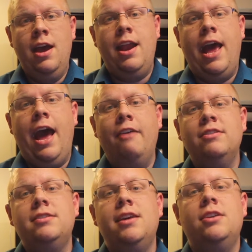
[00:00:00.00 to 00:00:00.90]
and have
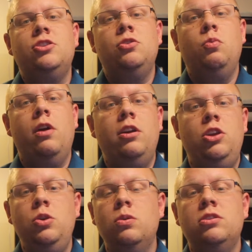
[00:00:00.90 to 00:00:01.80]
a session where
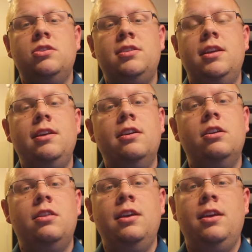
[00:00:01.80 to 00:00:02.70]
you are just sitting
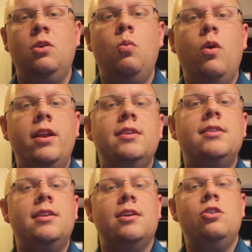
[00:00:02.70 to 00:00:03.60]
there thinking, what
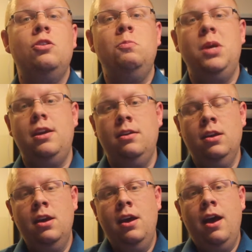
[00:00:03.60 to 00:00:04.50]
is it that could be?
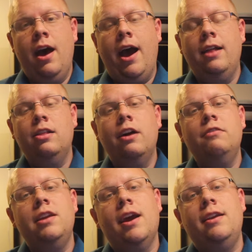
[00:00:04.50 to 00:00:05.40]
I
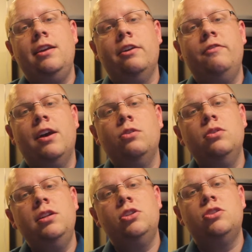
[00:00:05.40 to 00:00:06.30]
love the idea of not
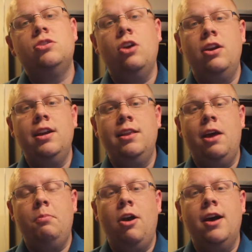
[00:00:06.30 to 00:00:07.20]
only just starting in
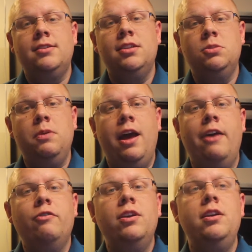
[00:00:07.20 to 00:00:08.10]
that process, but
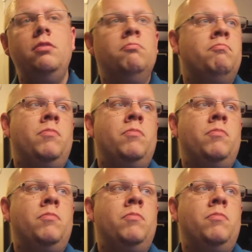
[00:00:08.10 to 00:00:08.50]
every